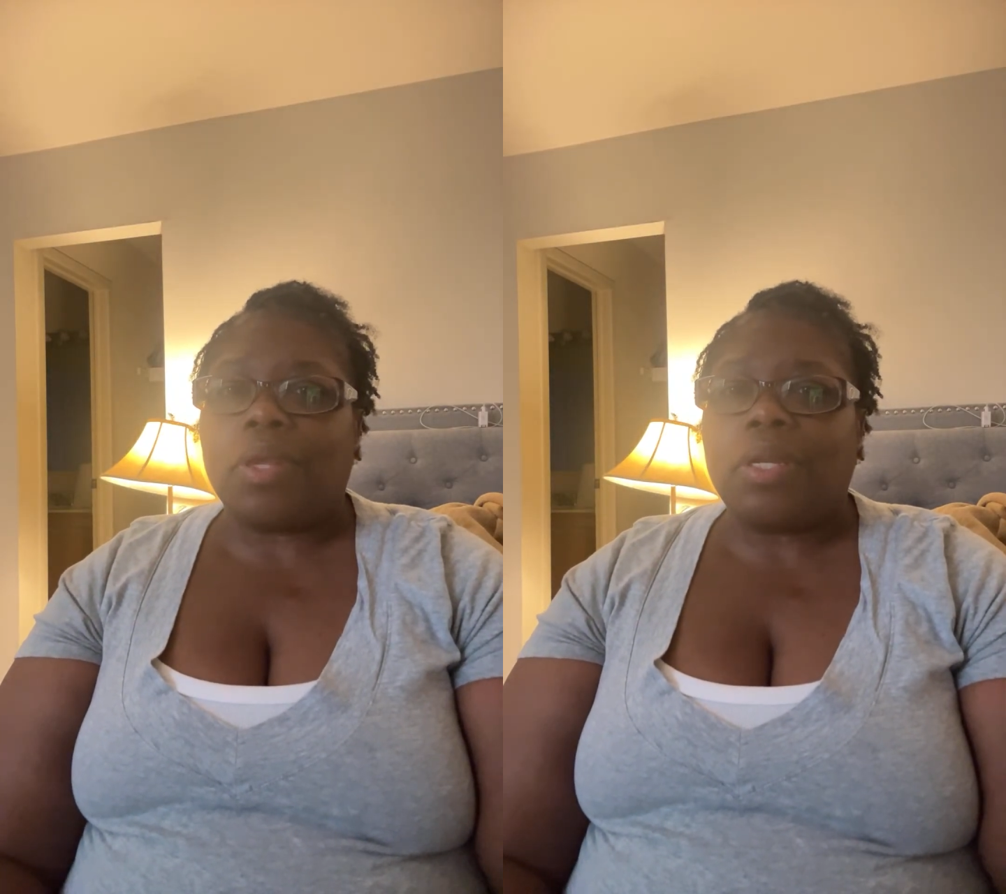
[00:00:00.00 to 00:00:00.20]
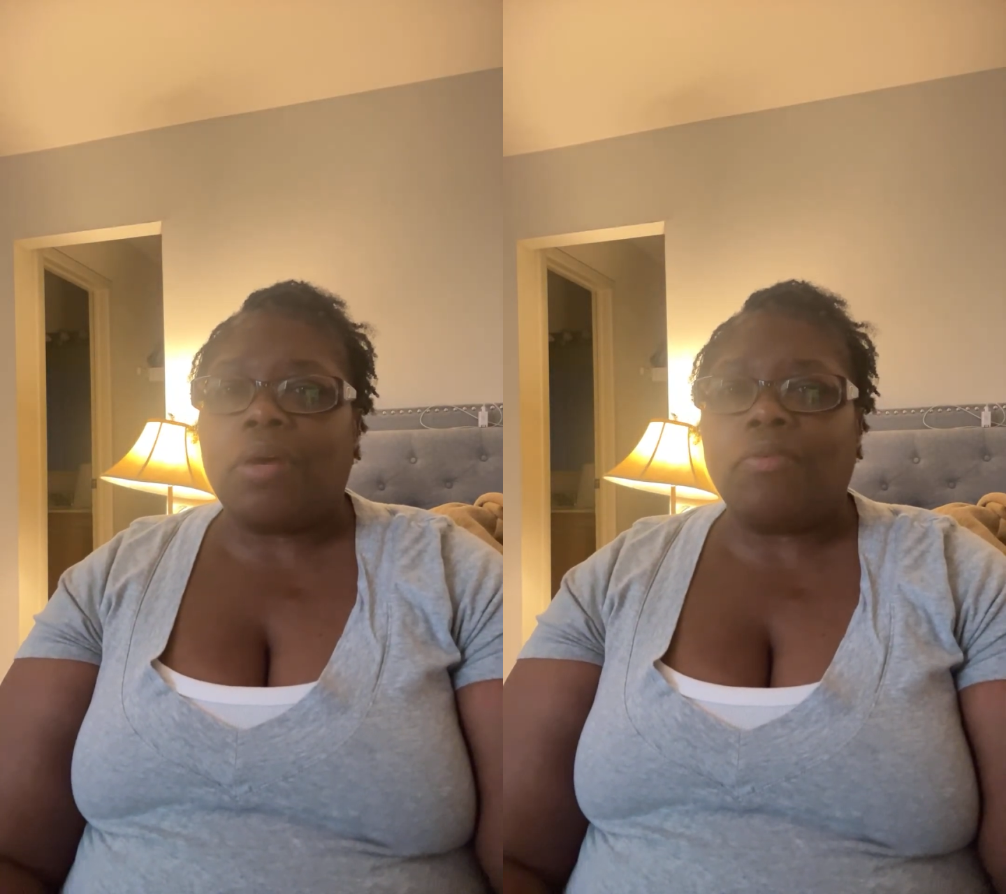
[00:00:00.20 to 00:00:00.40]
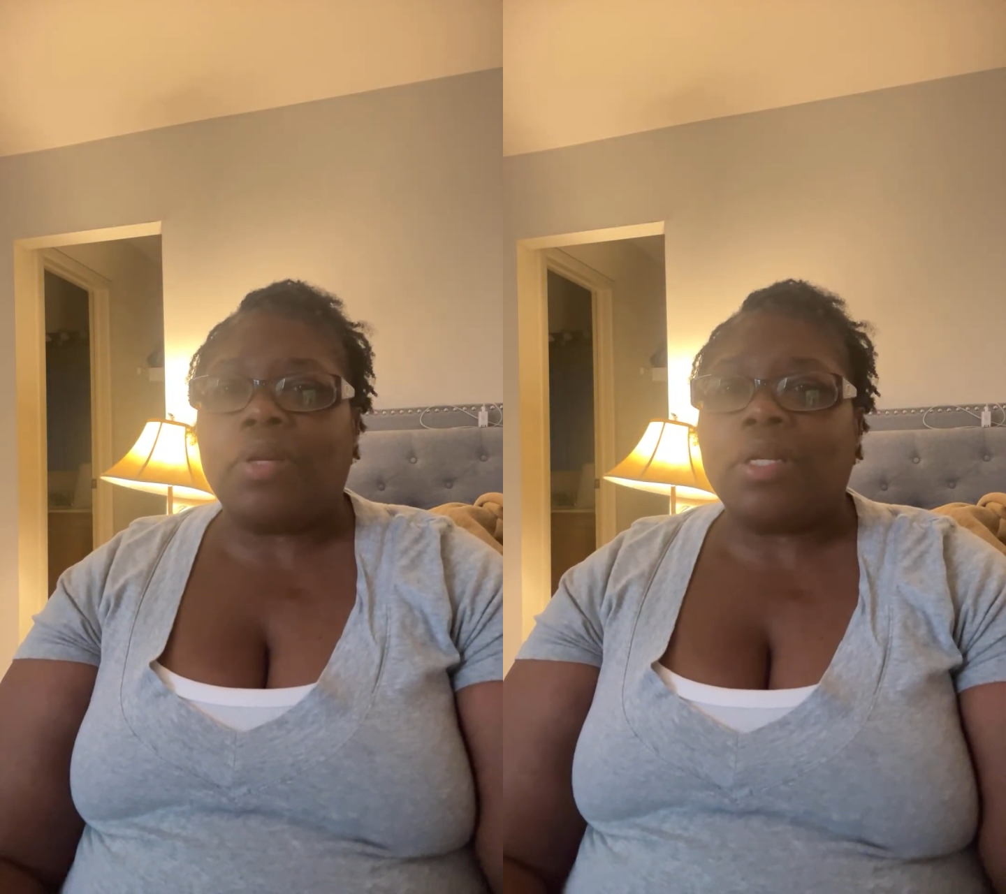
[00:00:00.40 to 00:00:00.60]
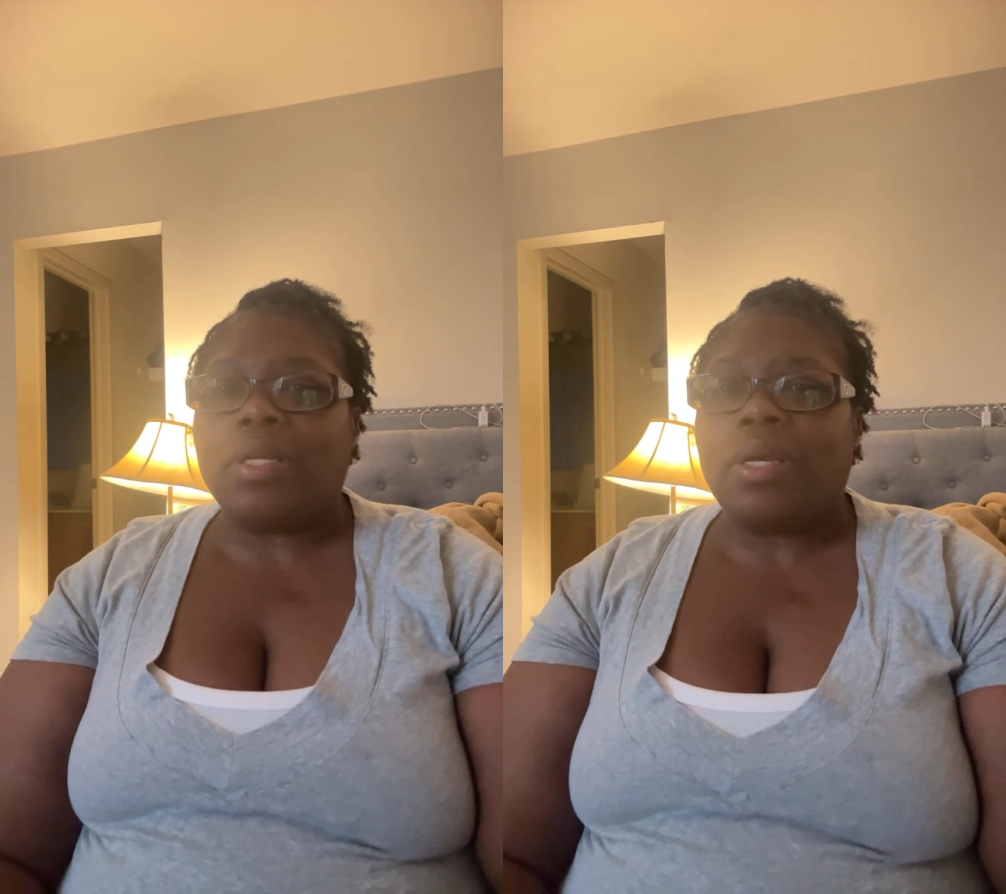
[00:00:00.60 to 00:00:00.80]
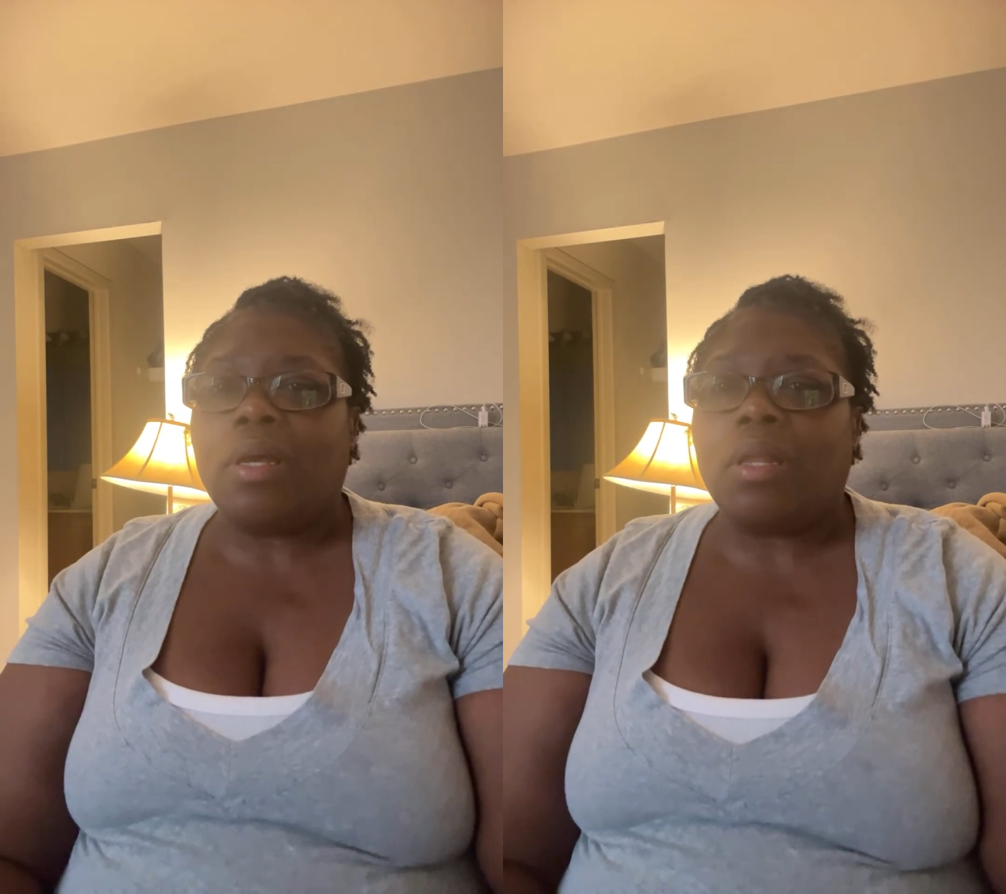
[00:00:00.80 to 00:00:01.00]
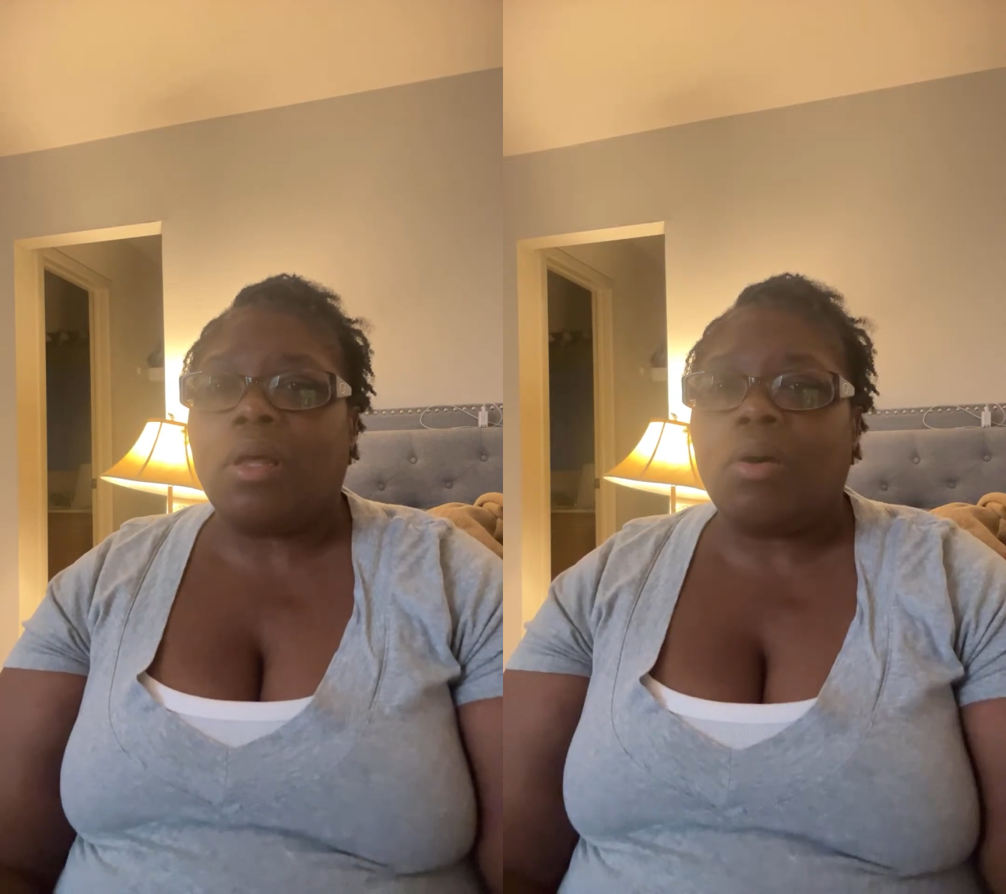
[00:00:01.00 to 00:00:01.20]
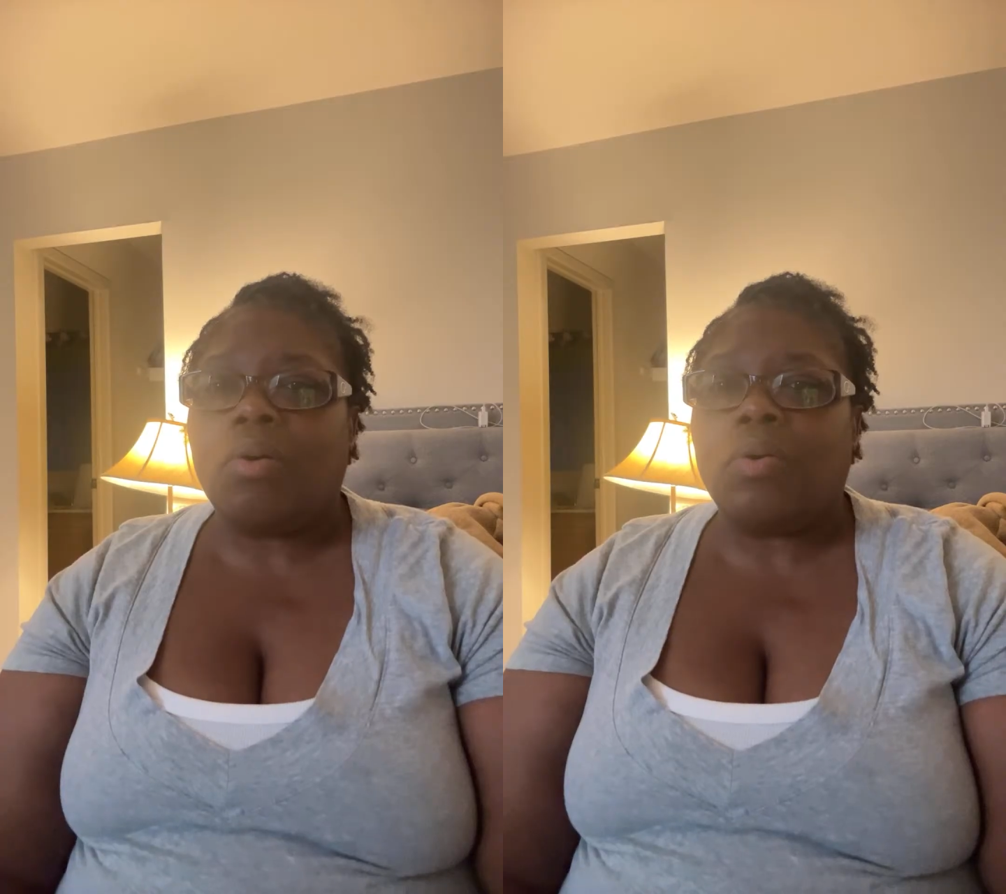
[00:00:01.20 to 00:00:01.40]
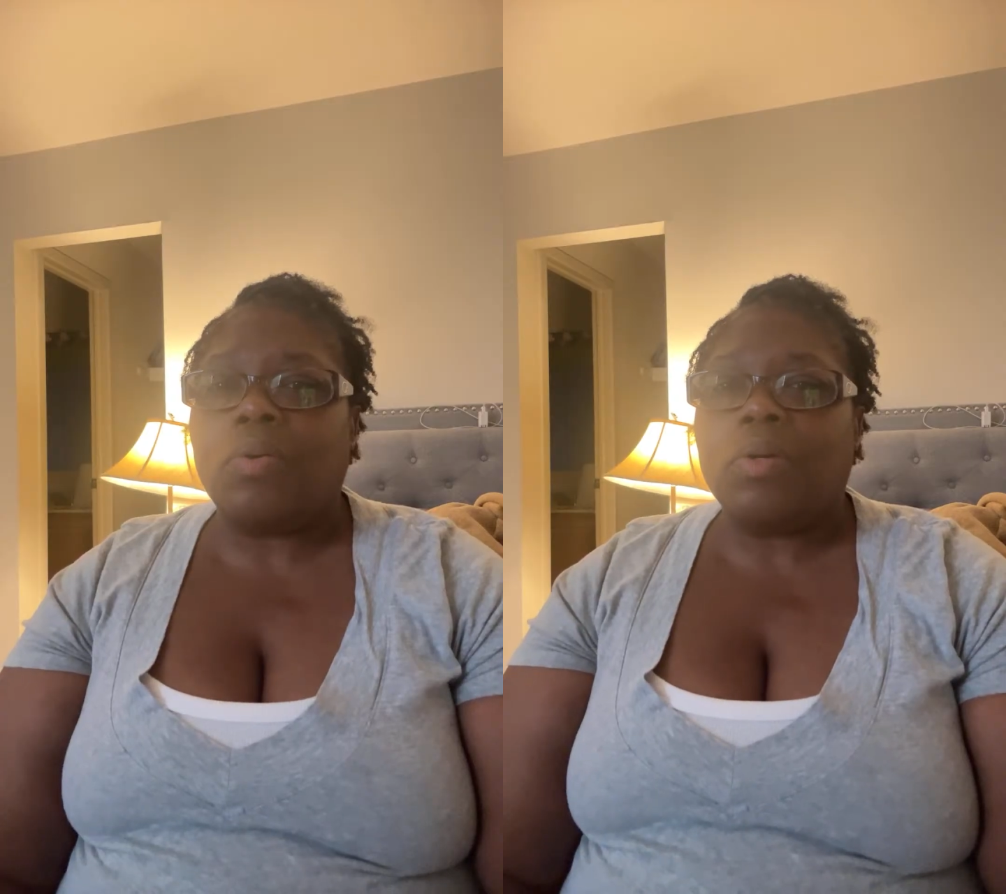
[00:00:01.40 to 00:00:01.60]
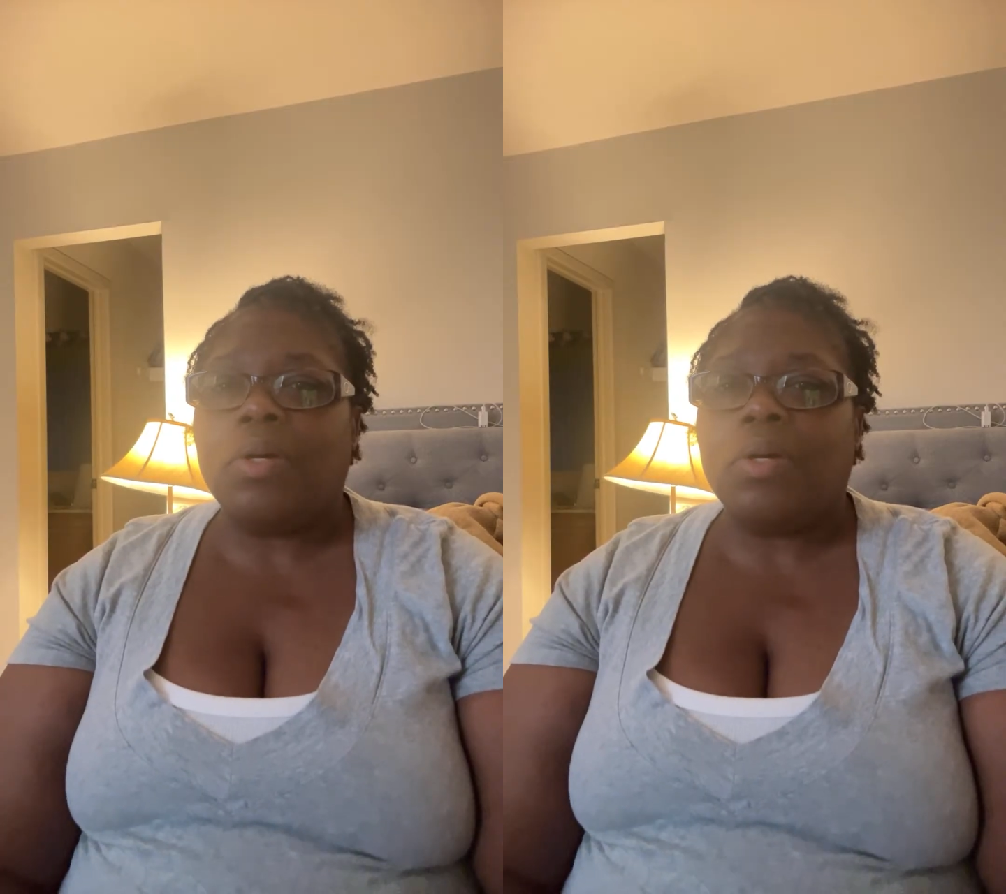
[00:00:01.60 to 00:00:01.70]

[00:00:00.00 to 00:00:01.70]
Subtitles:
Definitely. Hello.